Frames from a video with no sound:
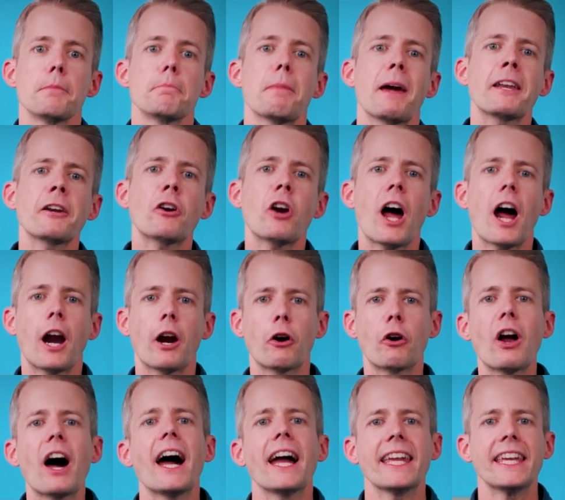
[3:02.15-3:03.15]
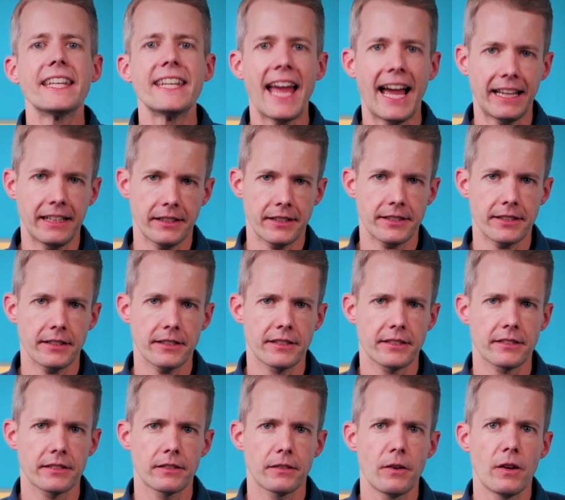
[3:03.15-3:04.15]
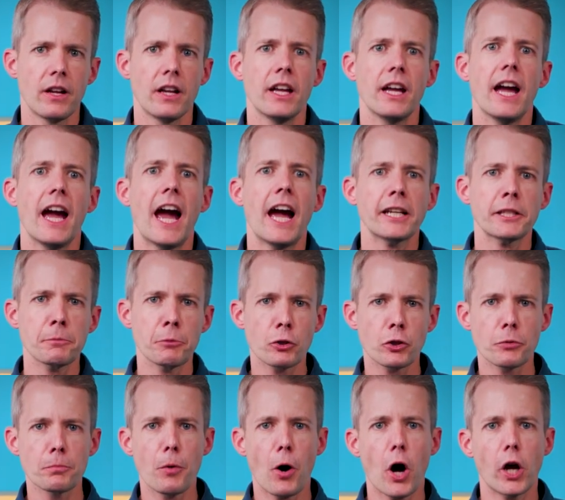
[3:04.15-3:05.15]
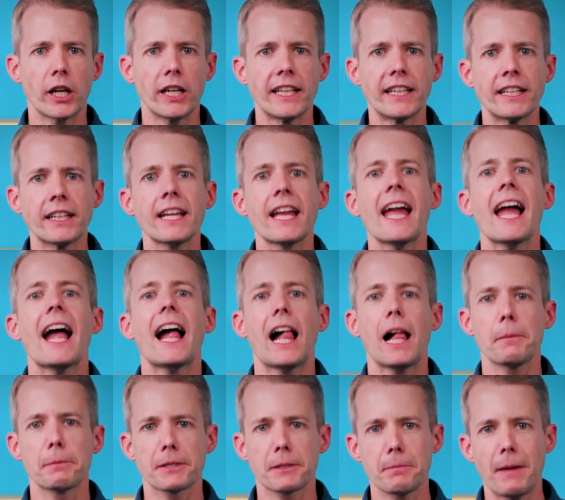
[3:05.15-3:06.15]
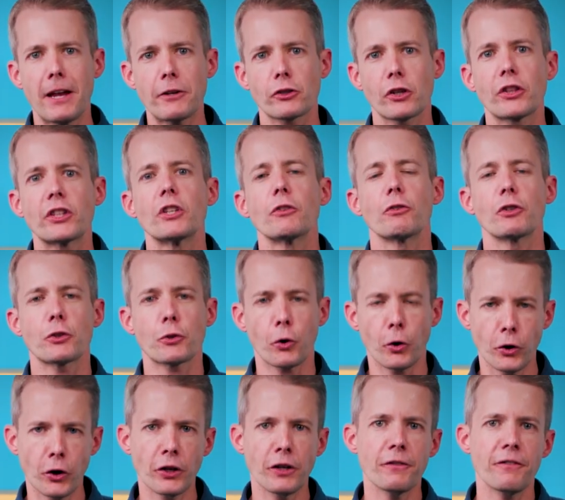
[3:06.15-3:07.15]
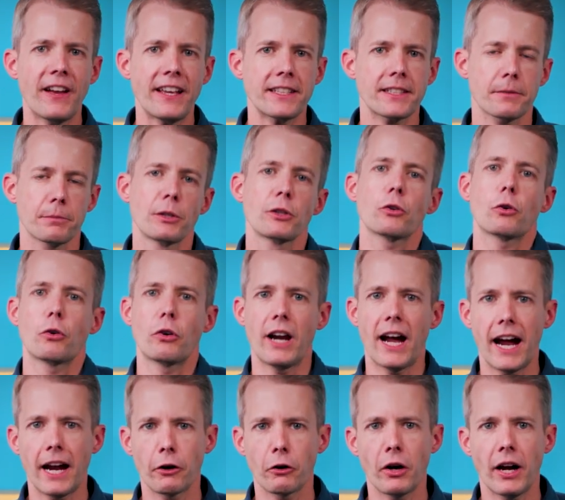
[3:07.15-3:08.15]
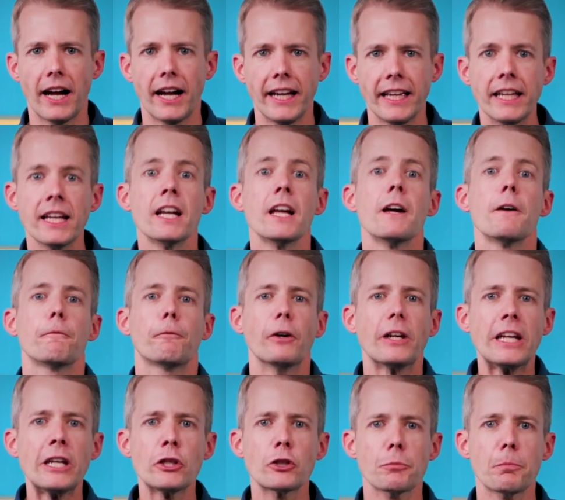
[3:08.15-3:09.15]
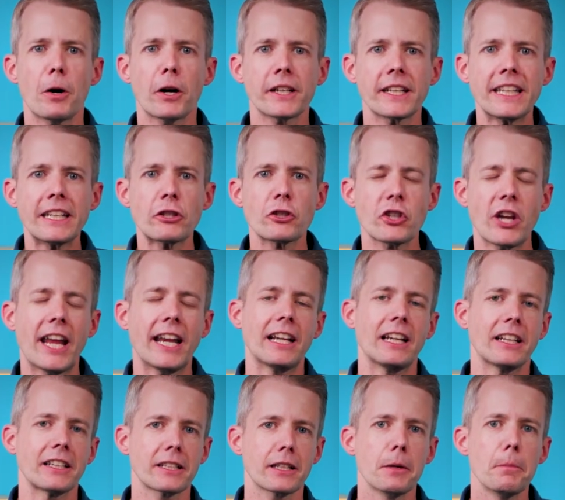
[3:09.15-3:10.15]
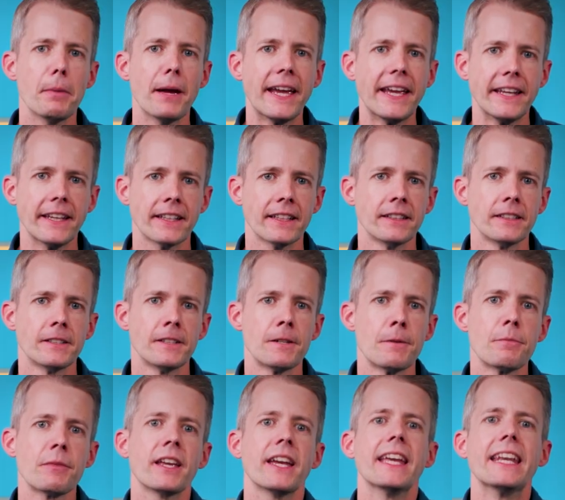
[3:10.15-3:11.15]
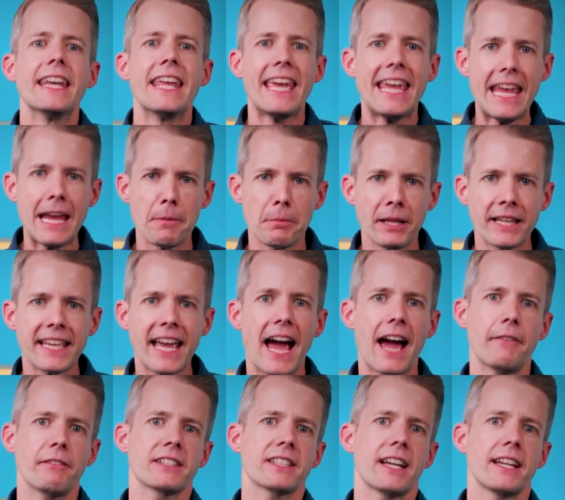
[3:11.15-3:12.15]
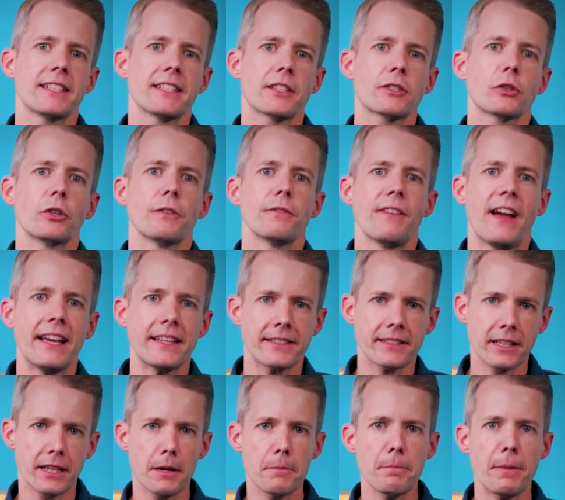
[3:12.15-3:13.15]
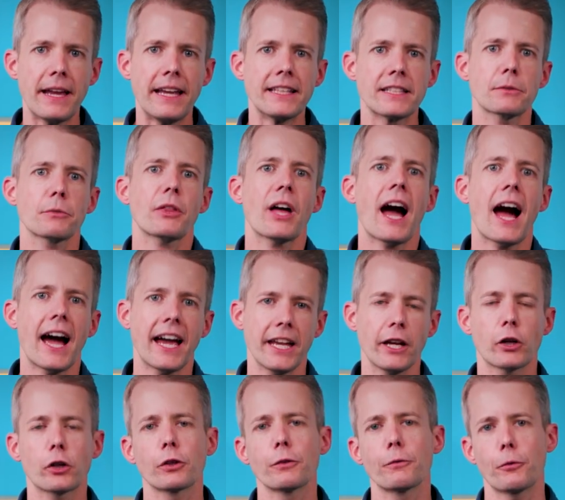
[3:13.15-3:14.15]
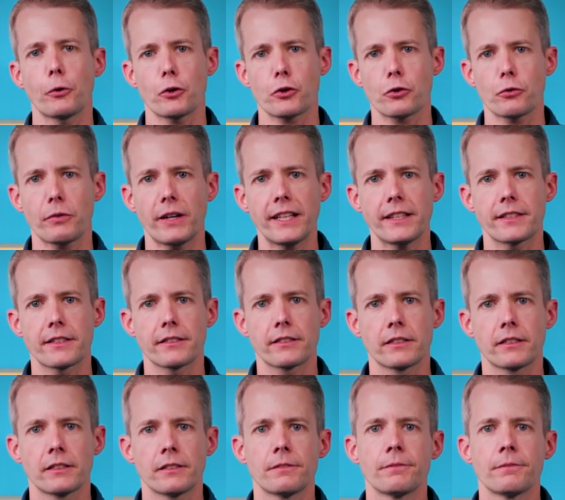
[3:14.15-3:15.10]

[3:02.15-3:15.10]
Better ROI analysis. Attribution modeling helps measure the return on investment, or ROI, for each marketing channel and campaign, enabling advertisers to invest in campaigns with higher conversion rates.